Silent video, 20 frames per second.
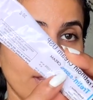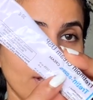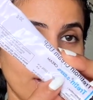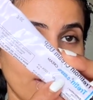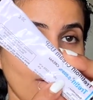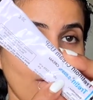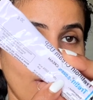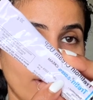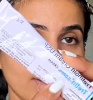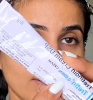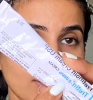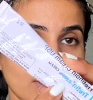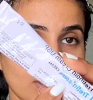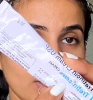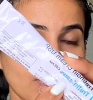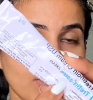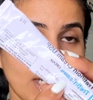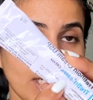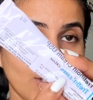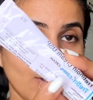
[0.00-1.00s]
a
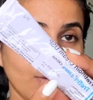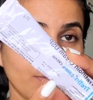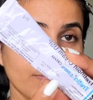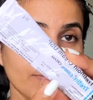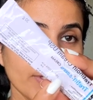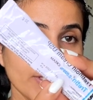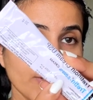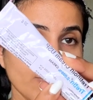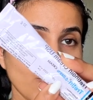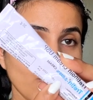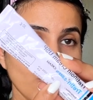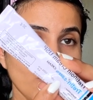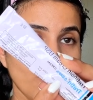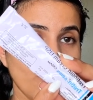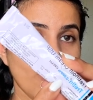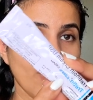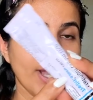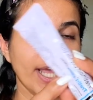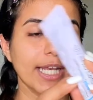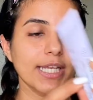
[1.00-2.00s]
concentrate of
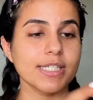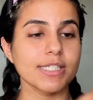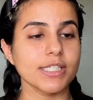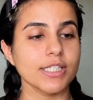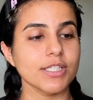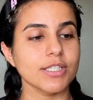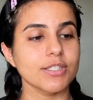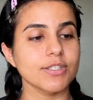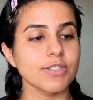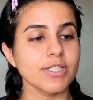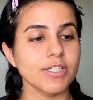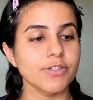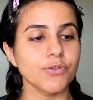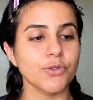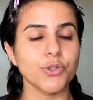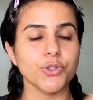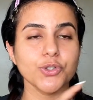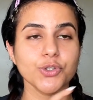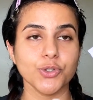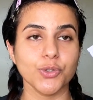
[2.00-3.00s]

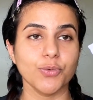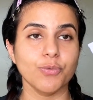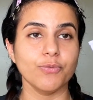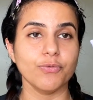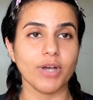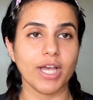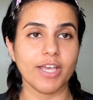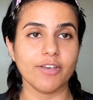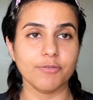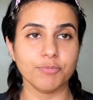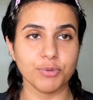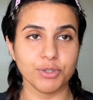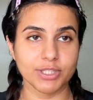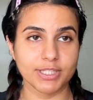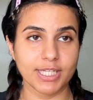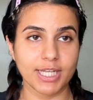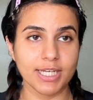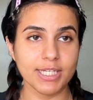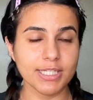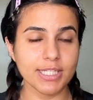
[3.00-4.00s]

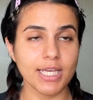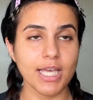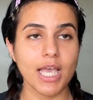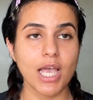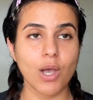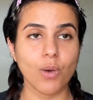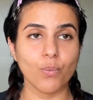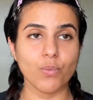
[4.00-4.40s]
0.025%,